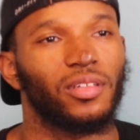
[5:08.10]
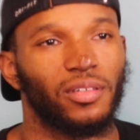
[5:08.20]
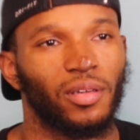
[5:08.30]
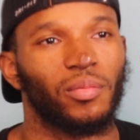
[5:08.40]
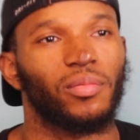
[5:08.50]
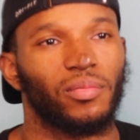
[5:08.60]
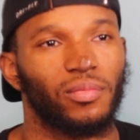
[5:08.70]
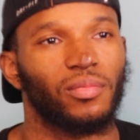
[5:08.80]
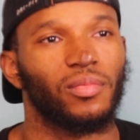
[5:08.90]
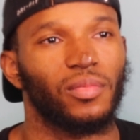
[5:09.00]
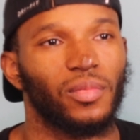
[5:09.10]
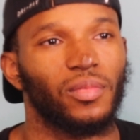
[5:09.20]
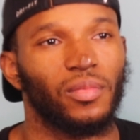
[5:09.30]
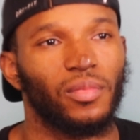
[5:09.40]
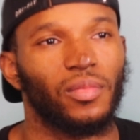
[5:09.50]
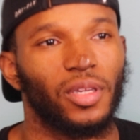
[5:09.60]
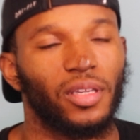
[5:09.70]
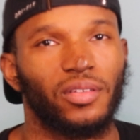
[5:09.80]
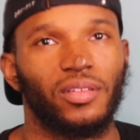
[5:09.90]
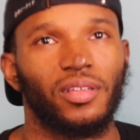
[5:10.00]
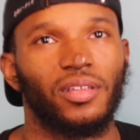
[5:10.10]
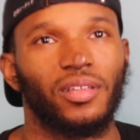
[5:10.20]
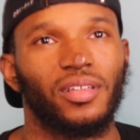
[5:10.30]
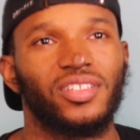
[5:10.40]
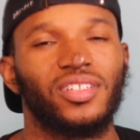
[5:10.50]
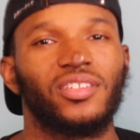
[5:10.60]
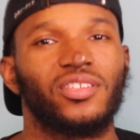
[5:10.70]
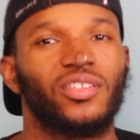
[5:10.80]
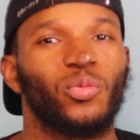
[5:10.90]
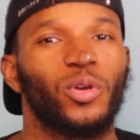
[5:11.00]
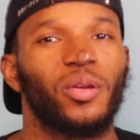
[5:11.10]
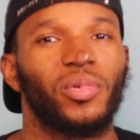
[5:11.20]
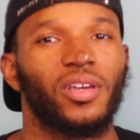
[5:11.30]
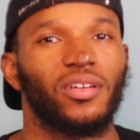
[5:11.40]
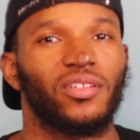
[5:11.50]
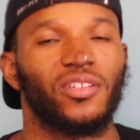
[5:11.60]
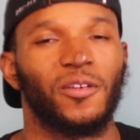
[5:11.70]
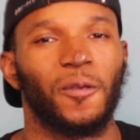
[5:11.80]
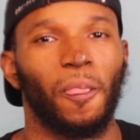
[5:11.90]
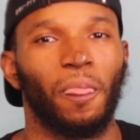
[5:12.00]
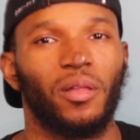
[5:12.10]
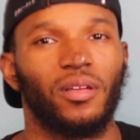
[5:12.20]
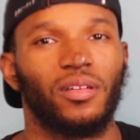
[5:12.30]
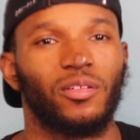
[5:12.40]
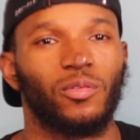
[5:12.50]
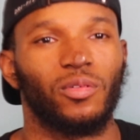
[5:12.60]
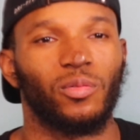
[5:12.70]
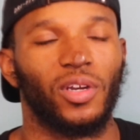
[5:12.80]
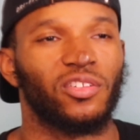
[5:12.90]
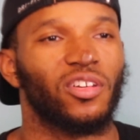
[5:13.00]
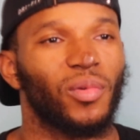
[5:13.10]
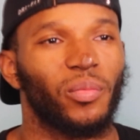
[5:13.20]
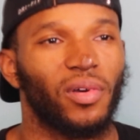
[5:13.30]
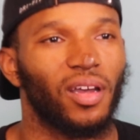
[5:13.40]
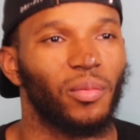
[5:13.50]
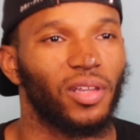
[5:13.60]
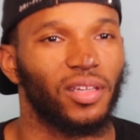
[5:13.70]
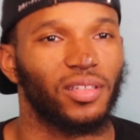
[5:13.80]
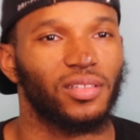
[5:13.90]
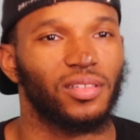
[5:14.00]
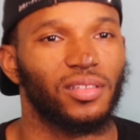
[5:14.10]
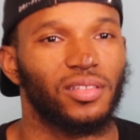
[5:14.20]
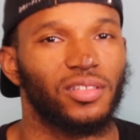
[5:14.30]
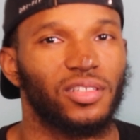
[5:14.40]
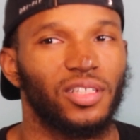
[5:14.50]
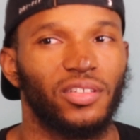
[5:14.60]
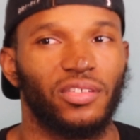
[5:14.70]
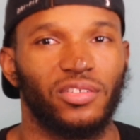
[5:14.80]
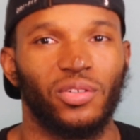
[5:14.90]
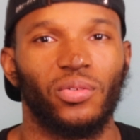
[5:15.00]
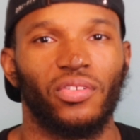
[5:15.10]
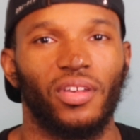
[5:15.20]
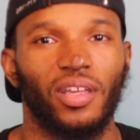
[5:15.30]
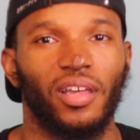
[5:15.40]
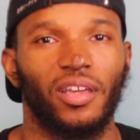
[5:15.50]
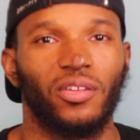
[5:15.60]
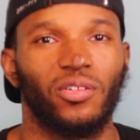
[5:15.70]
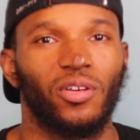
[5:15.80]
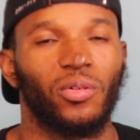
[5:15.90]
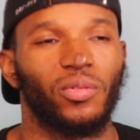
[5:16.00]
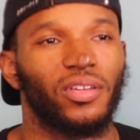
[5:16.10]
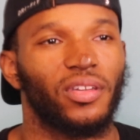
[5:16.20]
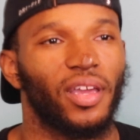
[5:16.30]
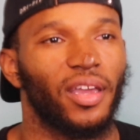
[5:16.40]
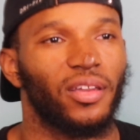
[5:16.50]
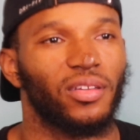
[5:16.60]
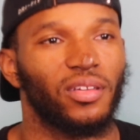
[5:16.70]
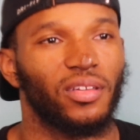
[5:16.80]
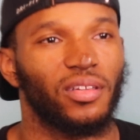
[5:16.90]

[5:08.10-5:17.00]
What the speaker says: Yep. It's just weird because when I told my mom, like, she'll say, like, your dad,